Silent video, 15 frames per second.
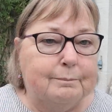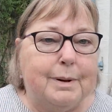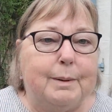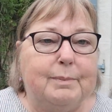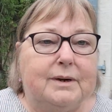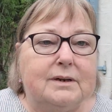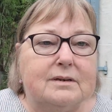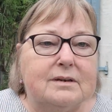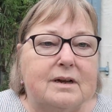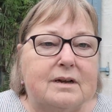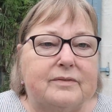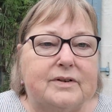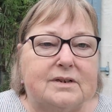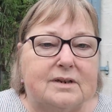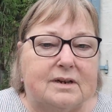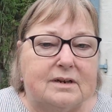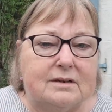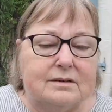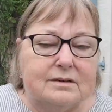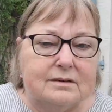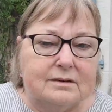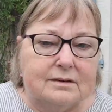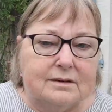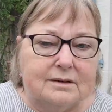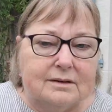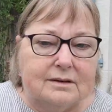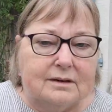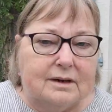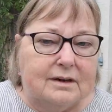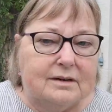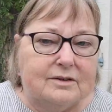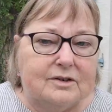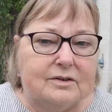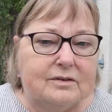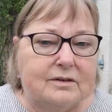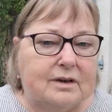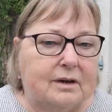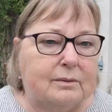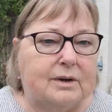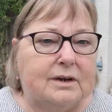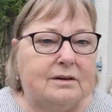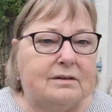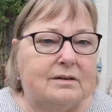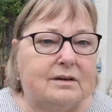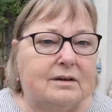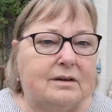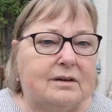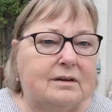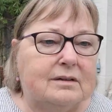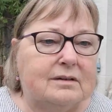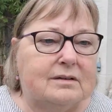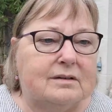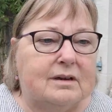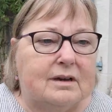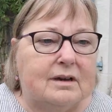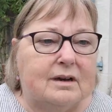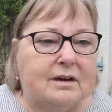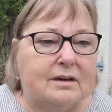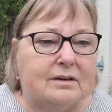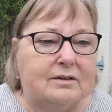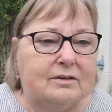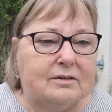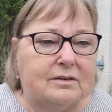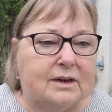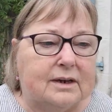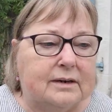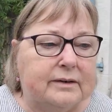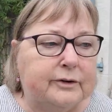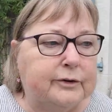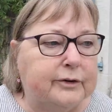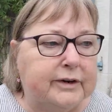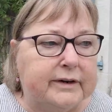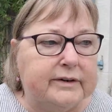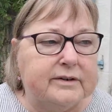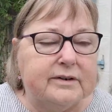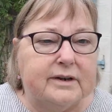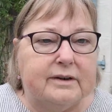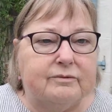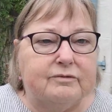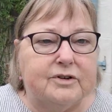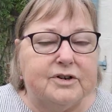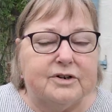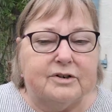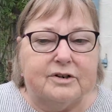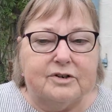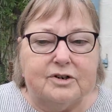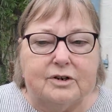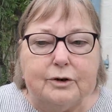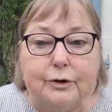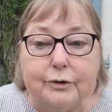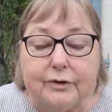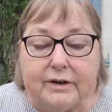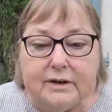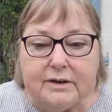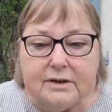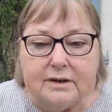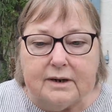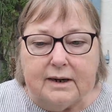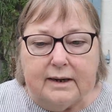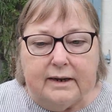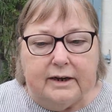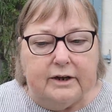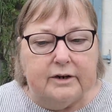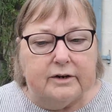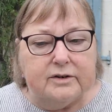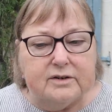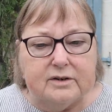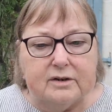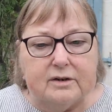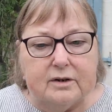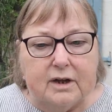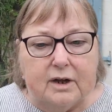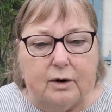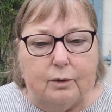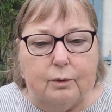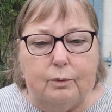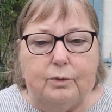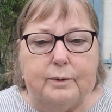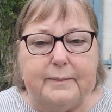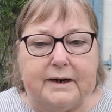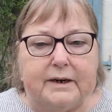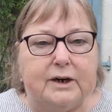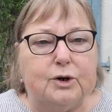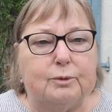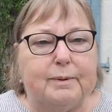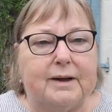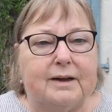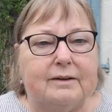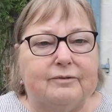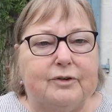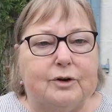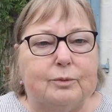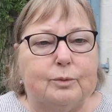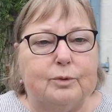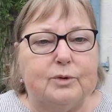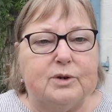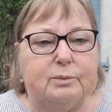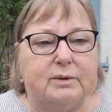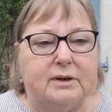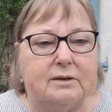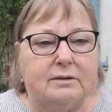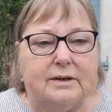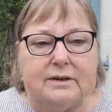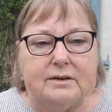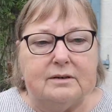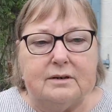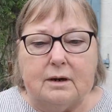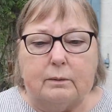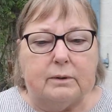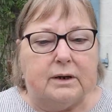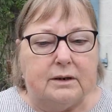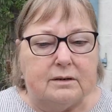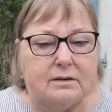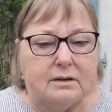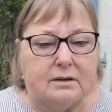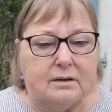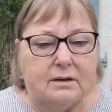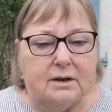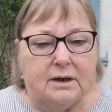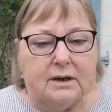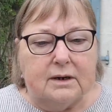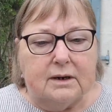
public services is just going to the CEOs and not into infrastructure, not into, you know, so all the money you're paying for your water bill isn't going to